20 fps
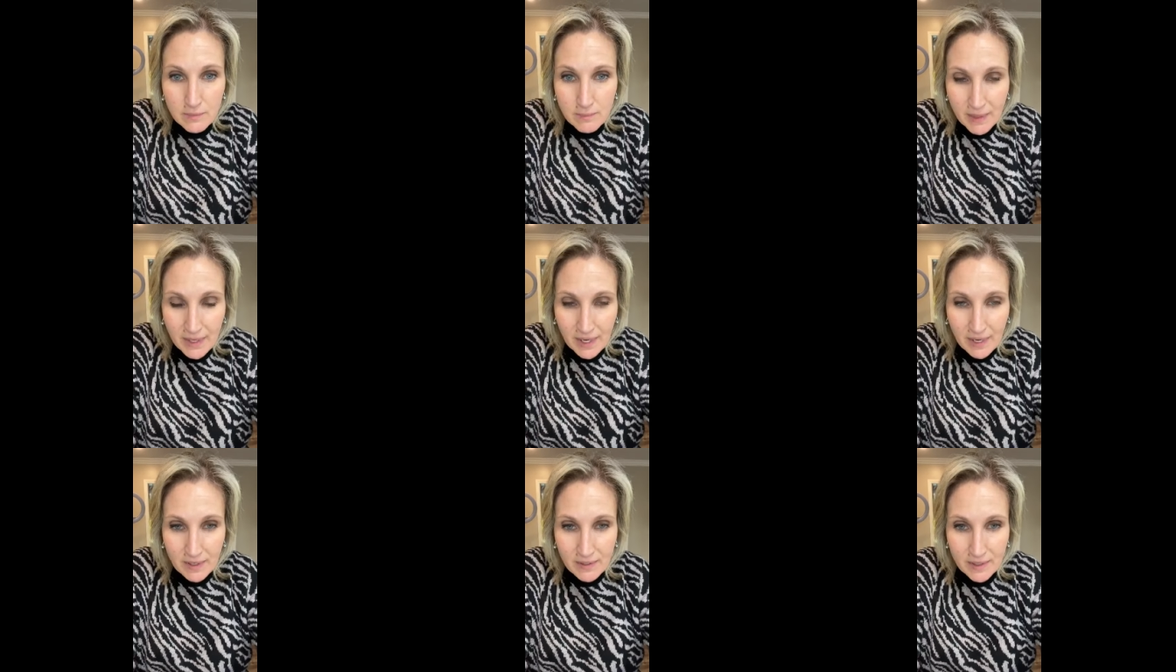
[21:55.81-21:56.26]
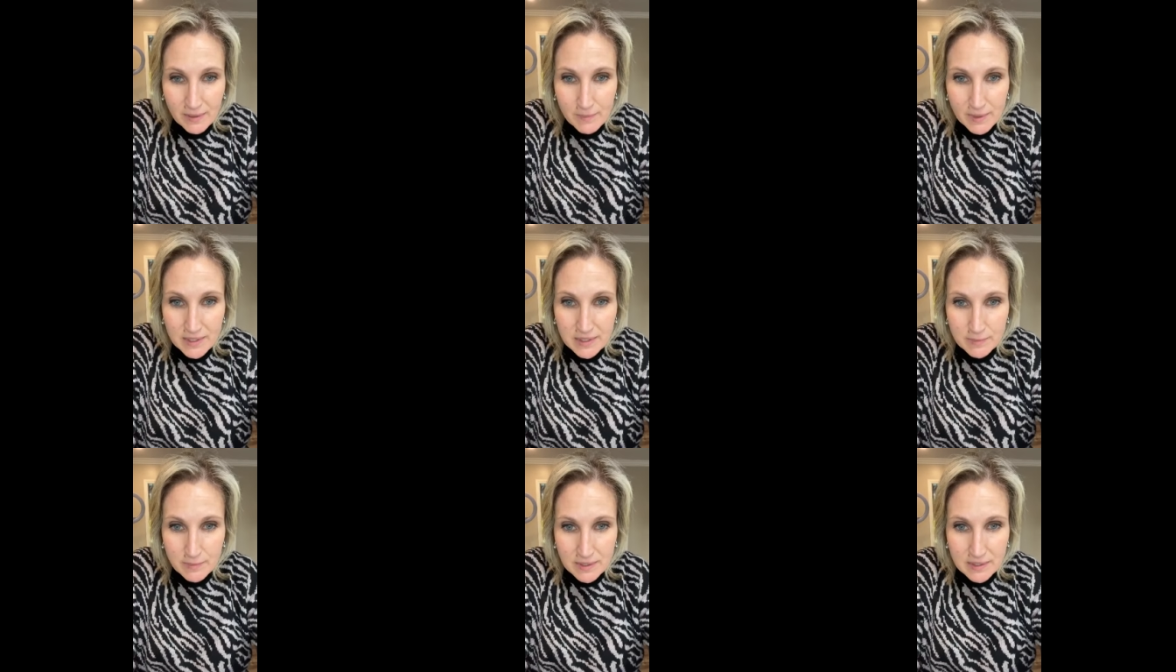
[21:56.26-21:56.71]
Man, that
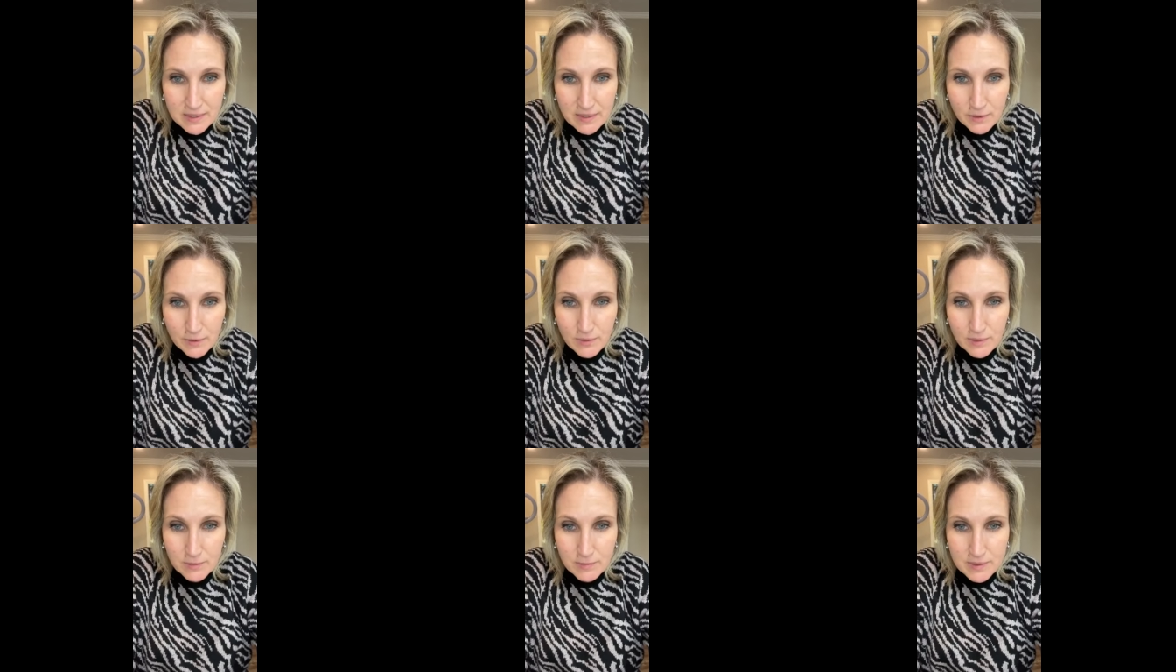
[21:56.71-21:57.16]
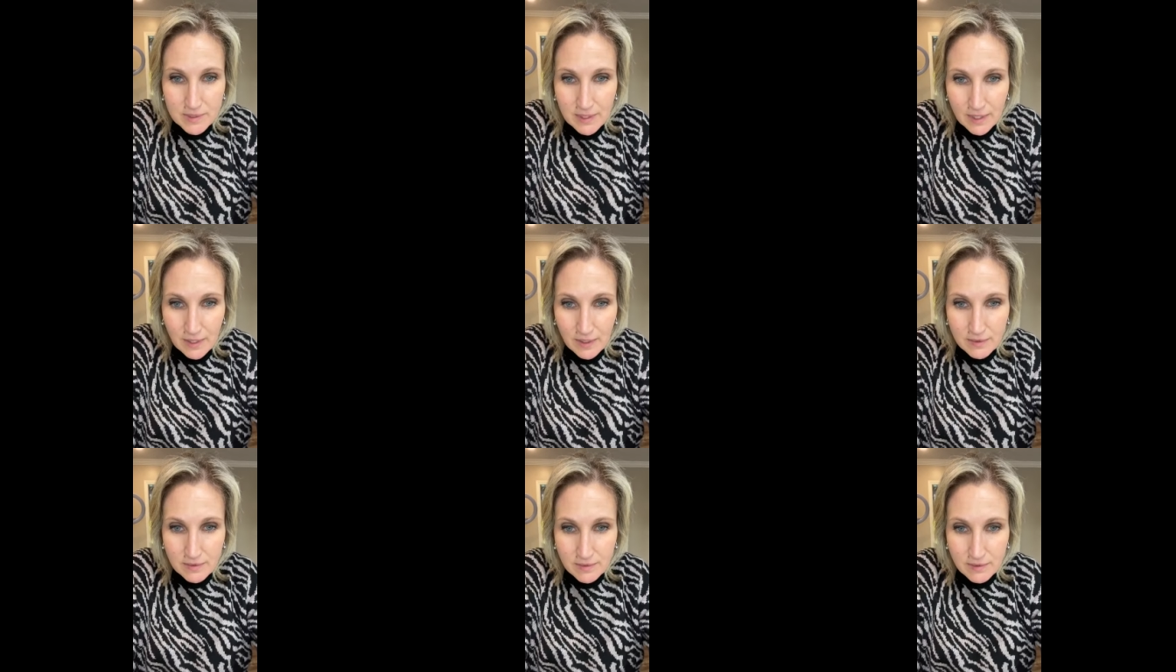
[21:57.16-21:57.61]
makes me so
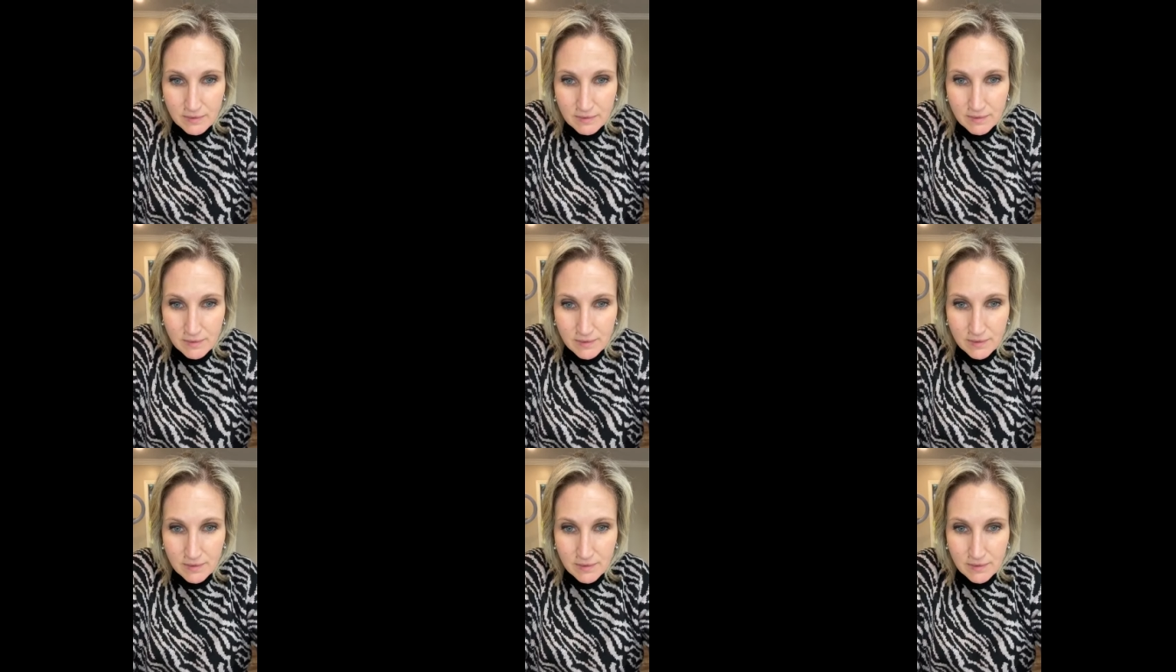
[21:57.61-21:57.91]
upset.